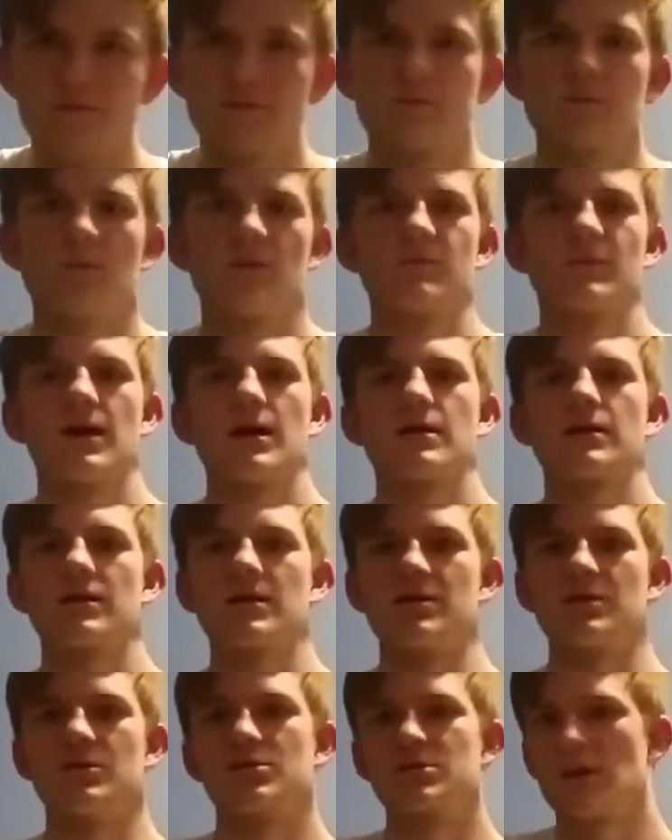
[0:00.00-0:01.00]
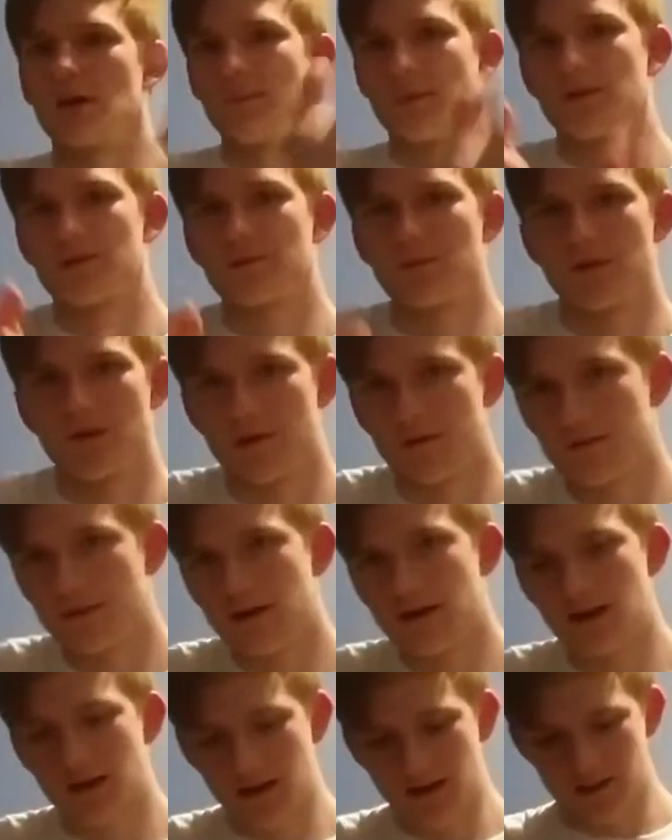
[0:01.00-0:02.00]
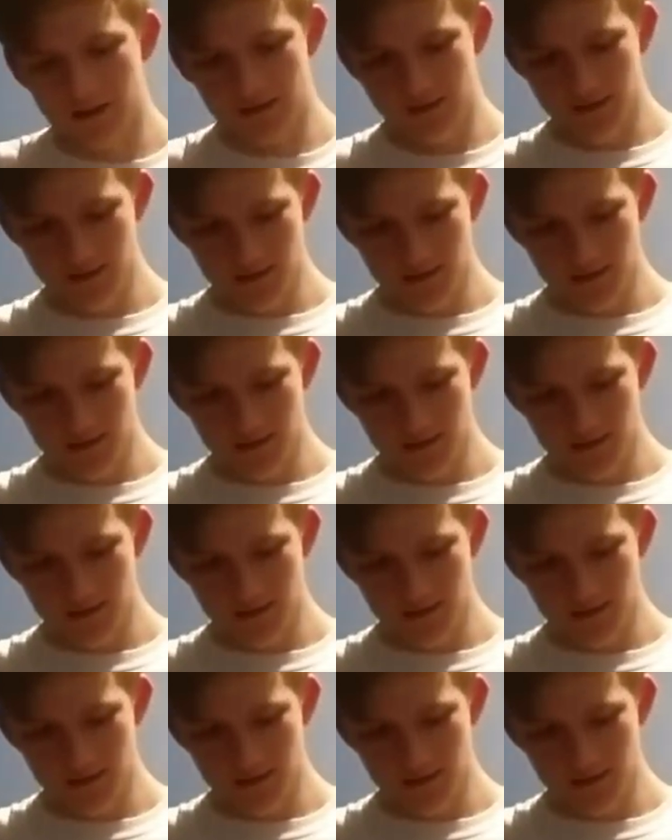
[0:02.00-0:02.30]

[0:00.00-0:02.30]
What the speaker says: first blowback, and you saw my 300, and